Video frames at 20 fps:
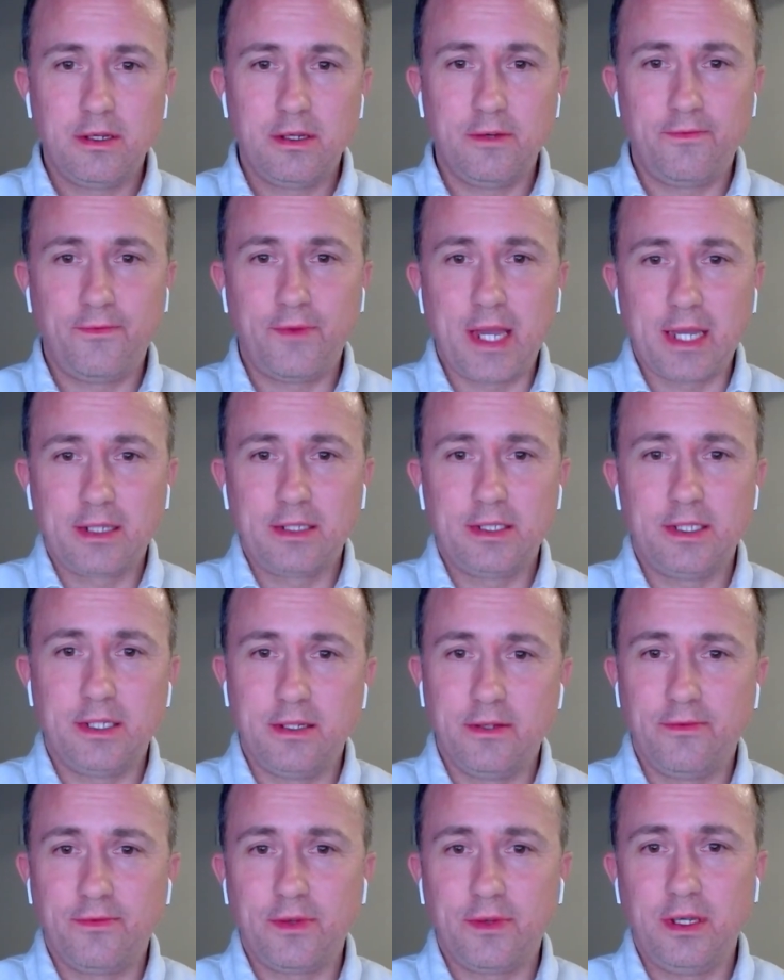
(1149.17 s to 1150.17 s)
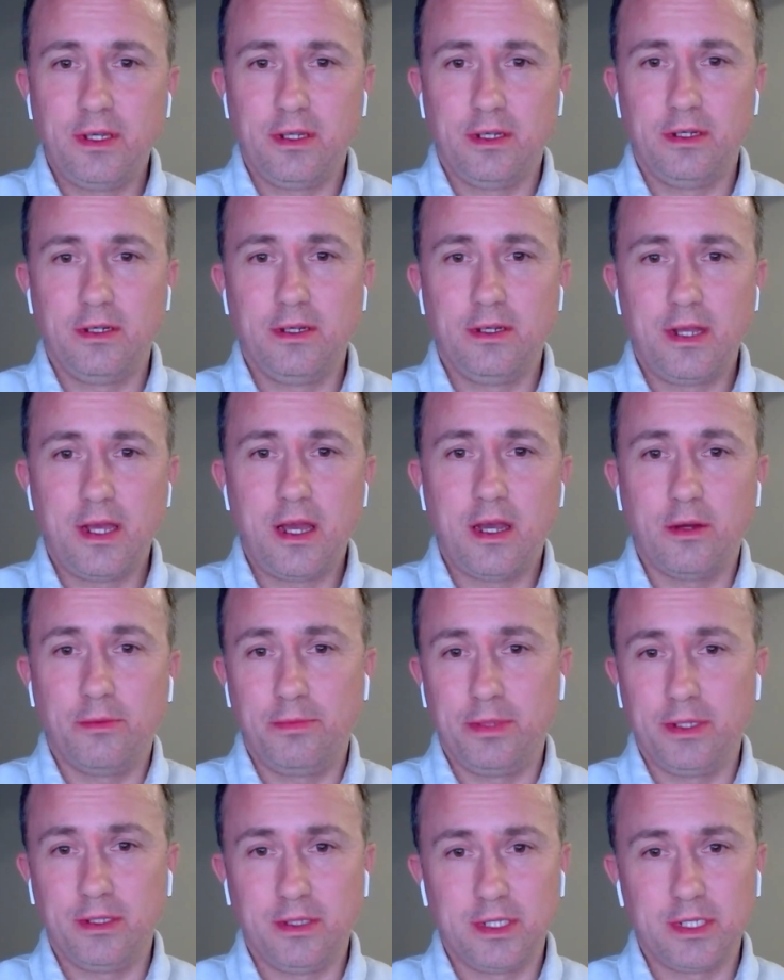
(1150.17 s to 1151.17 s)
effective in
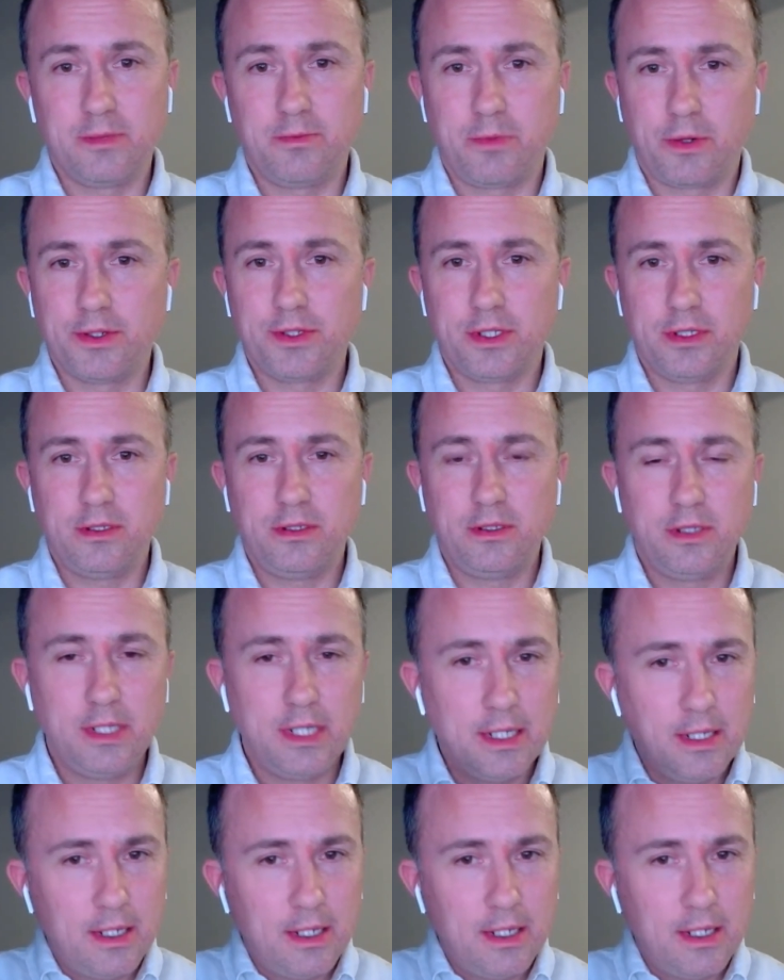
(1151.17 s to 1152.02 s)
helping this person?